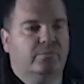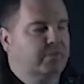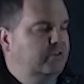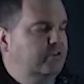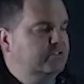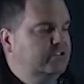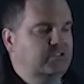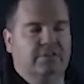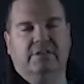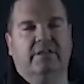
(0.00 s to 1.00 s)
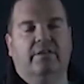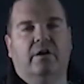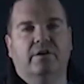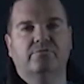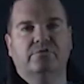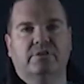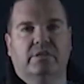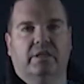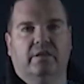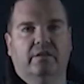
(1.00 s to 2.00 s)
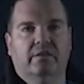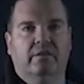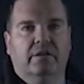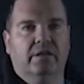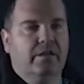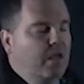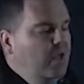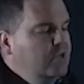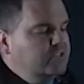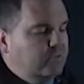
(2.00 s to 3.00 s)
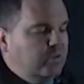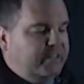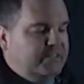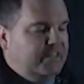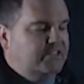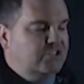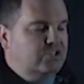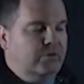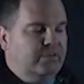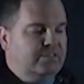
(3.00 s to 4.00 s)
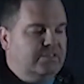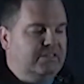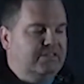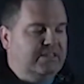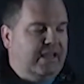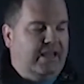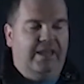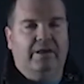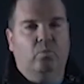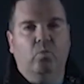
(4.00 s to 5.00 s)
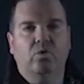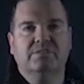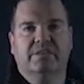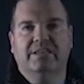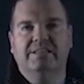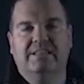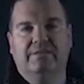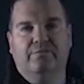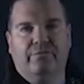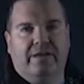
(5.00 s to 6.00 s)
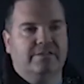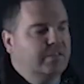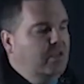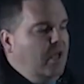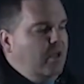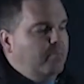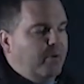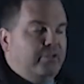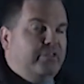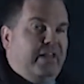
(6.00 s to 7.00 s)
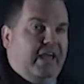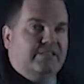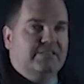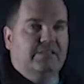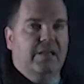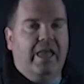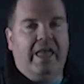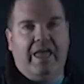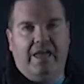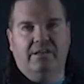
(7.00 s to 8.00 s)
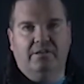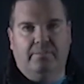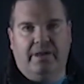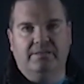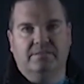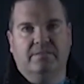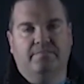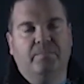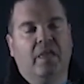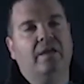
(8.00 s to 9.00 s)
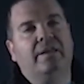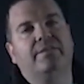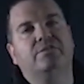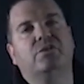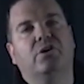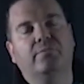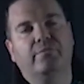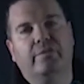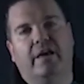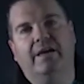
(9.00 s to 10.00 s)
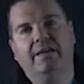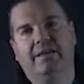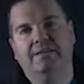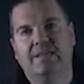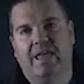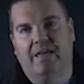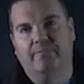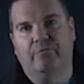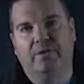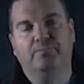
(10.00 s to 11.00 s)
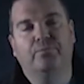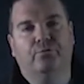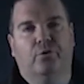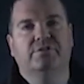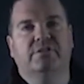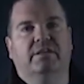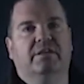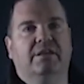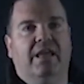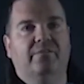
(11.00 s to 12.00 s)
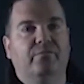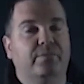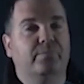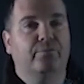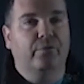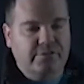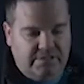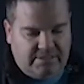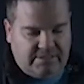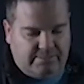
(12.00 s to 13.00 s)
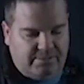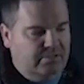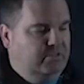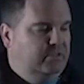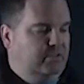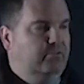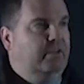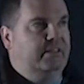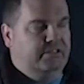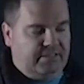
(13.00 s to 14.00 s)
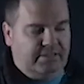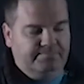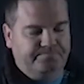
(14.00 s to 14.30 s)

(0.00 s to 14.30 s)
with an oxygen and another hydrogen in there, okay? So what that's actually showing us is that water is in fact both an acid and a base. Now the term for that is amphiprotic. An amphiprotic substance, and I'll write that down,